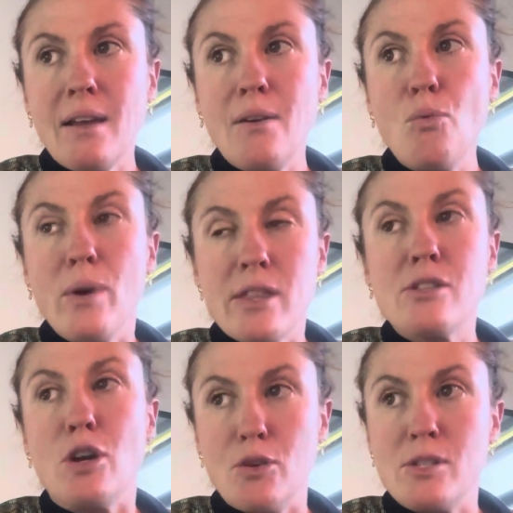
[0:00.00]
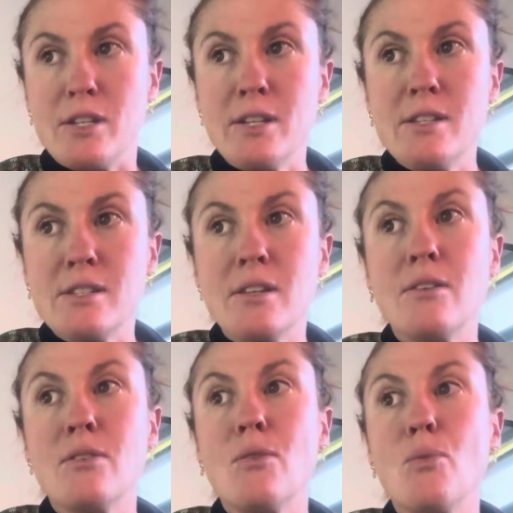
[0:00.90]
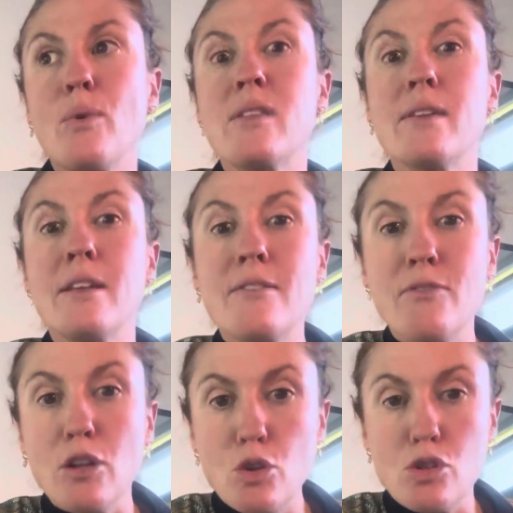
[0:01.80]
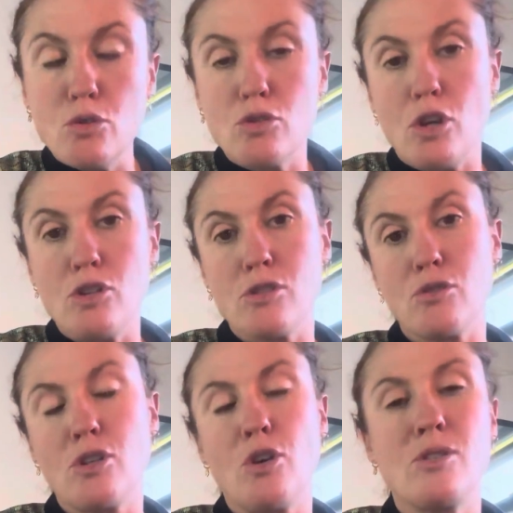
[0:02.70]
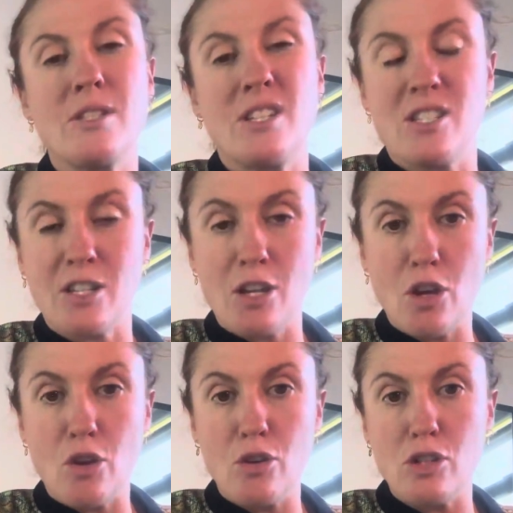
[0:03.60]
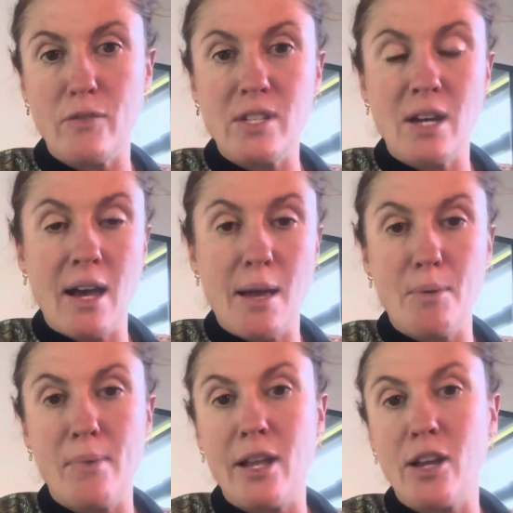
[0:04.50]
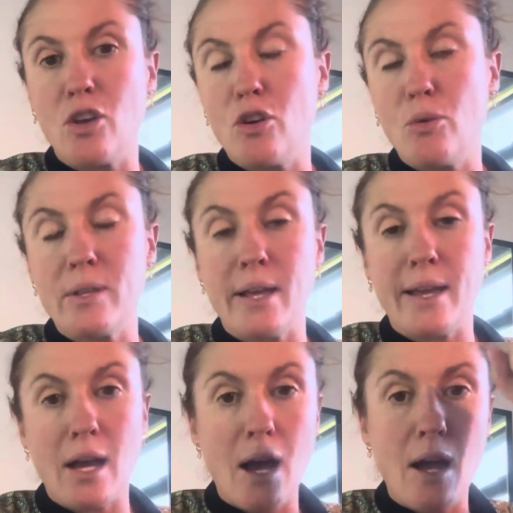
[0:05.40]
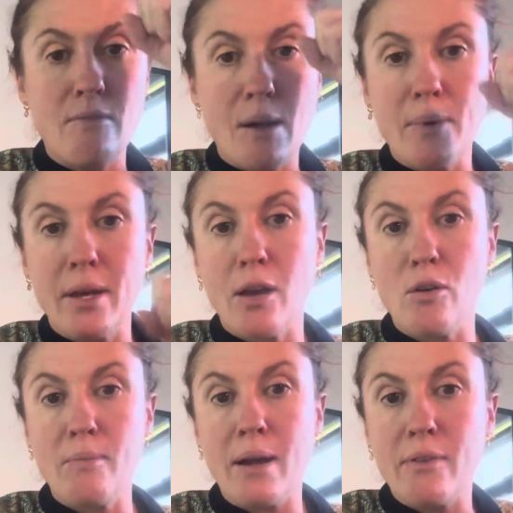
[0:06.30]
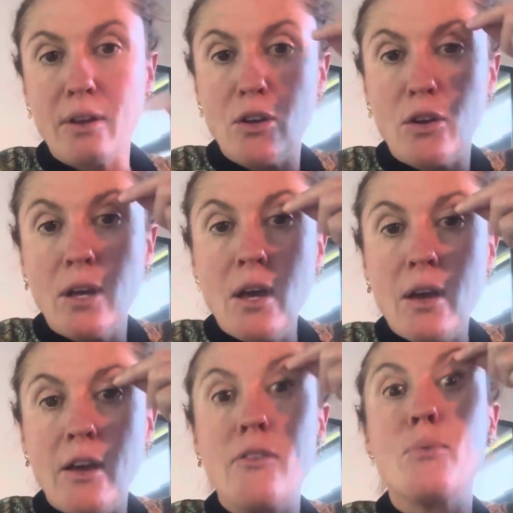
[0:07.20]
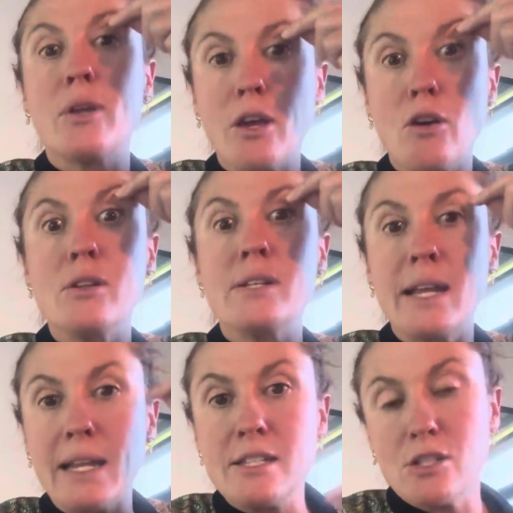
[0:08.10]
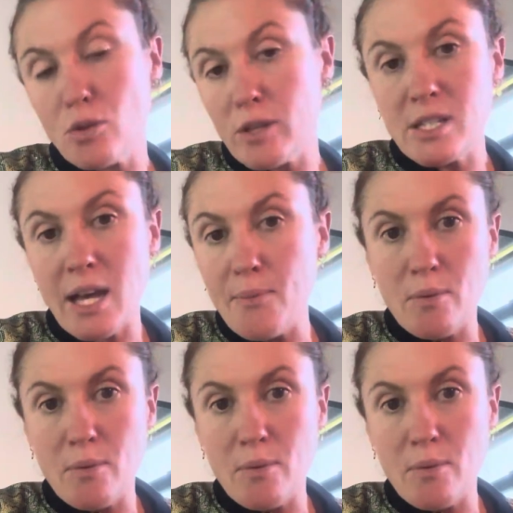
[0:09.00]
with ptosis, with involutional ptosis or ptosis that just occurs over time, it might occur with like eye rubbing, or it might occur if you're putting in contact lenses all the time, or it